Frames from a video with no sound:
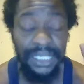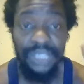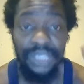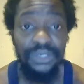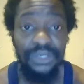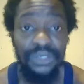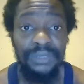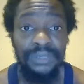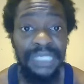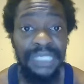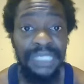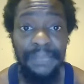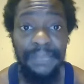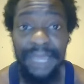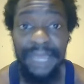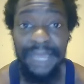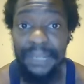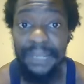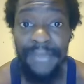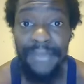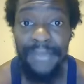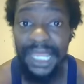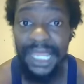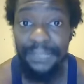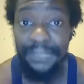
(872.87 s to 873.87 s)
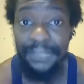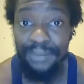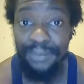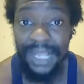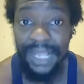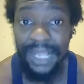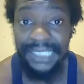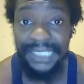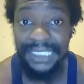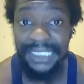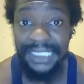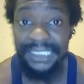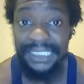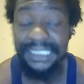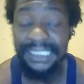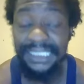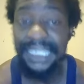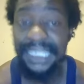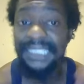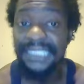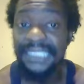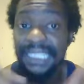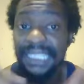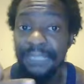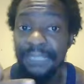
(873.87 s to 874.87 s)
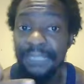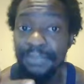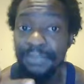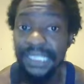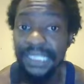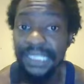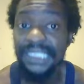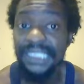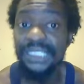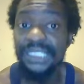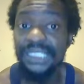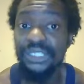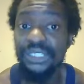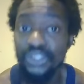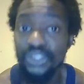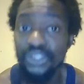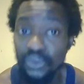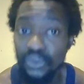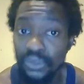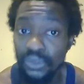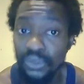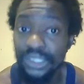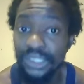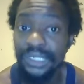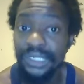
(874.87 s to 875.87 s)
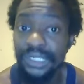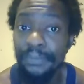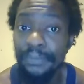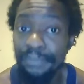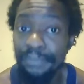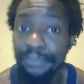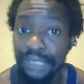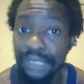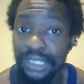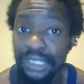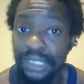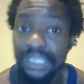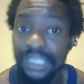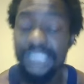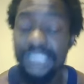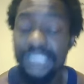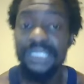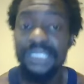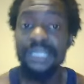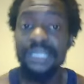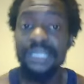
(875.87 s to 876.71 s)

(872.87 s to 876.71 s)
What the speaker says: You know what I'm saying? Metabolic processes that take place during your blood's